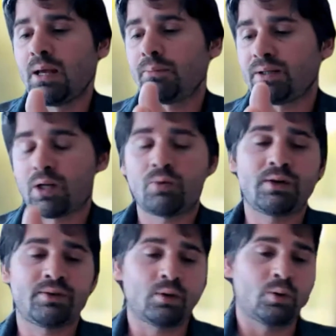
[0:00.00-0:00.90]
But now we're
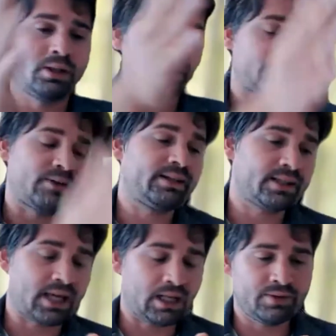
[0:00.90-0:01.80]
having only a 20
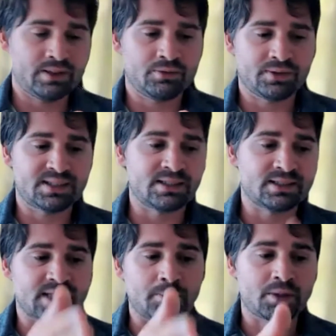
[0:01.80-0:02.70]
Kelvin difference in the
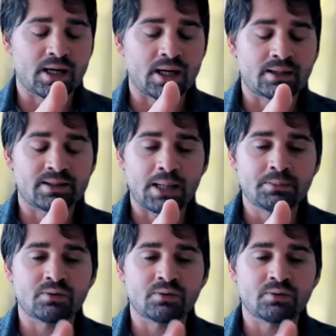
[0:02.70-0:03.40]
summer time.